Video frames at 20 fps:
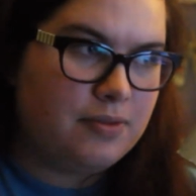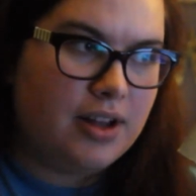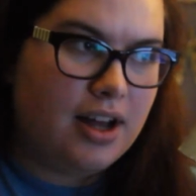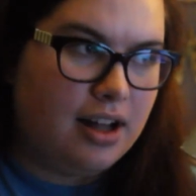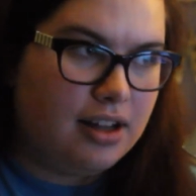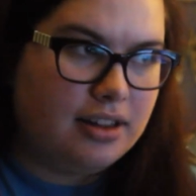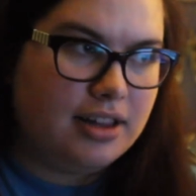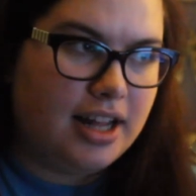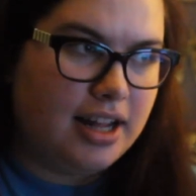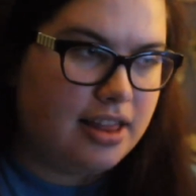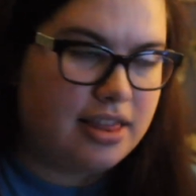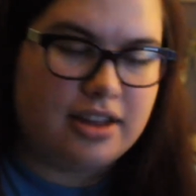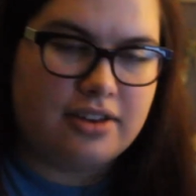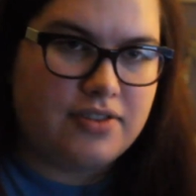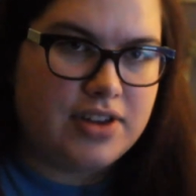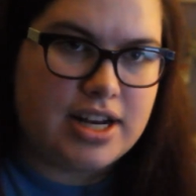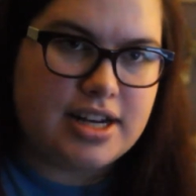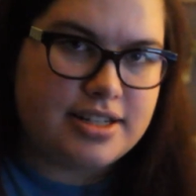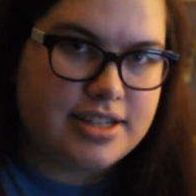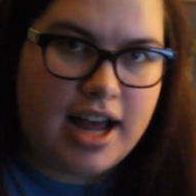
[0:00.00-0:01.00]
a length of
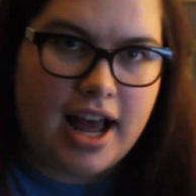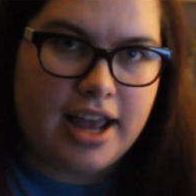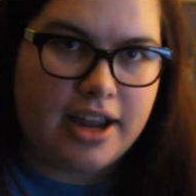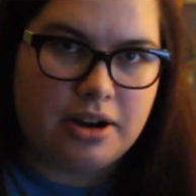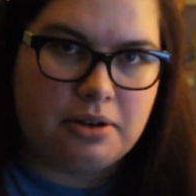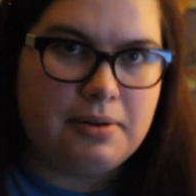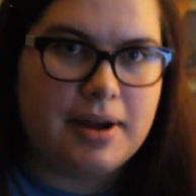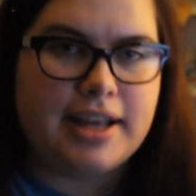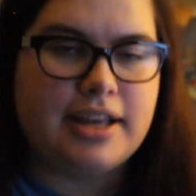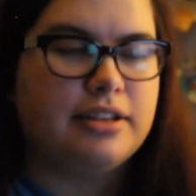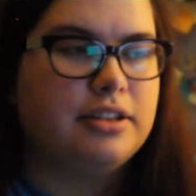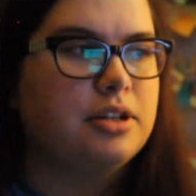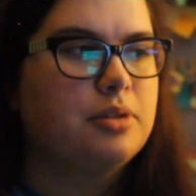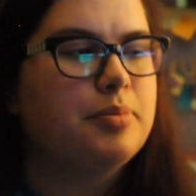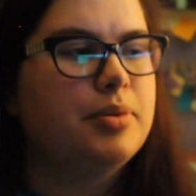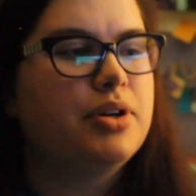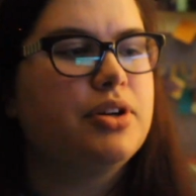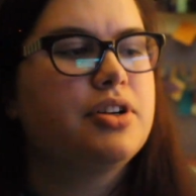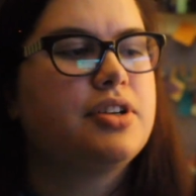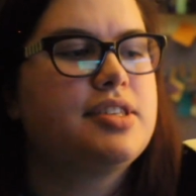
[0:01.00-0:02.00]
an entire regular
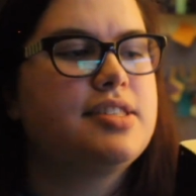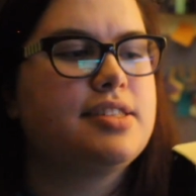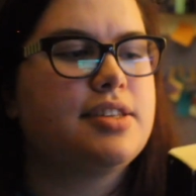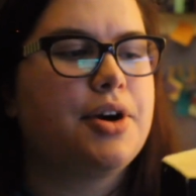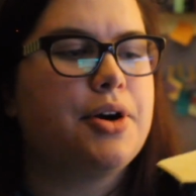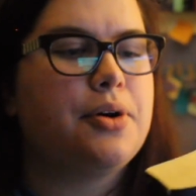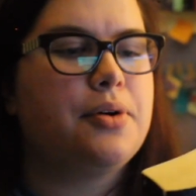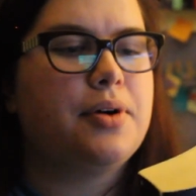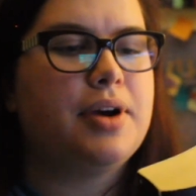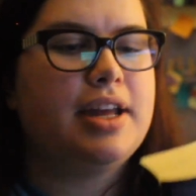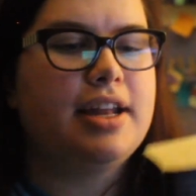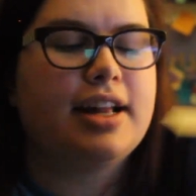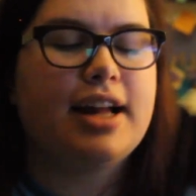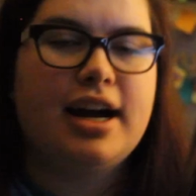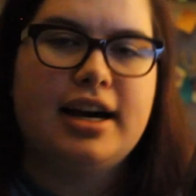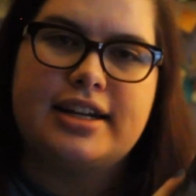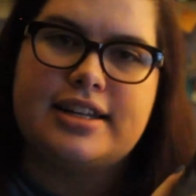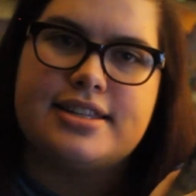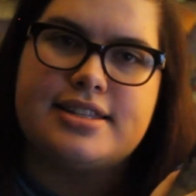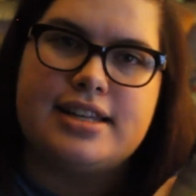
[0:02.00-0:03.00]
book, so it
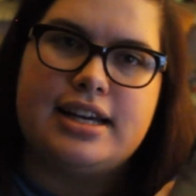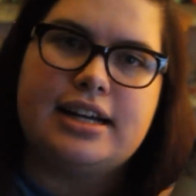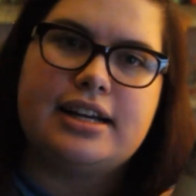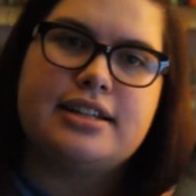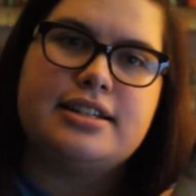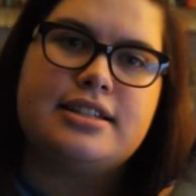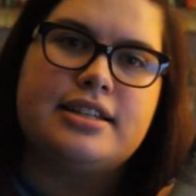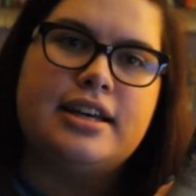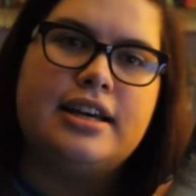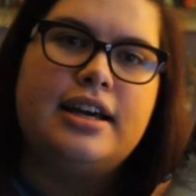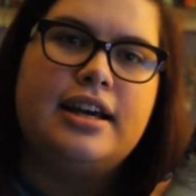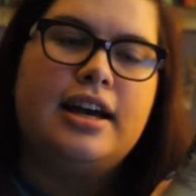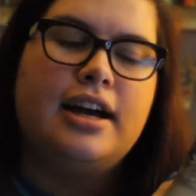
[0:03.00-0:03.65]
kind of sucked.